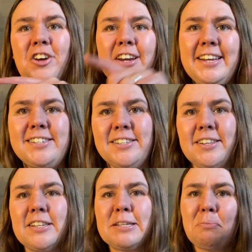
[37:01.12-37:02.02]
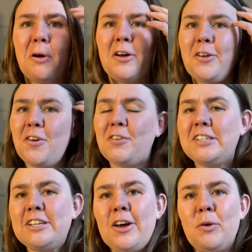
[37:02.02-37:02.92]
listen to the soprano
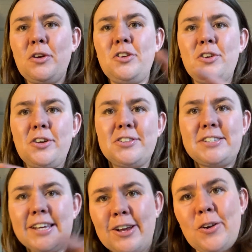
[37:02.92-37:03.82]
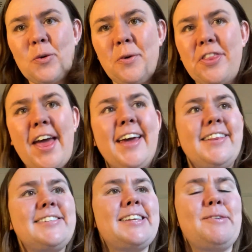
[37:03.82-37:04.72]
video and you could sing along with that at
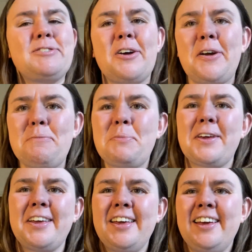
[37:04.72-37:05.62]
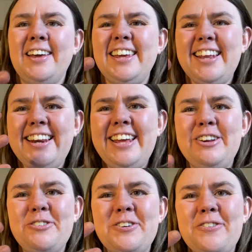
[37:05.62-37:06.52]
the same time, but you need
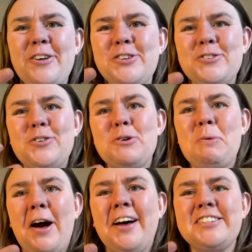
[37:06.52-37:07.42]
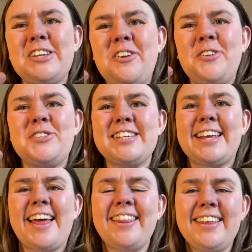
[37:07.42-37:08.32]
all of those 4 parts, don't you, to
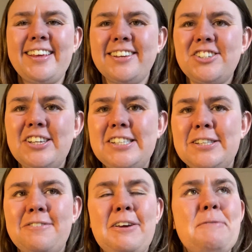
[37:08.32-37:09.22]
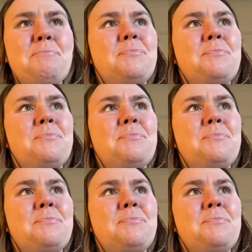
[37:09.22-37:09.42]
get the gist of it.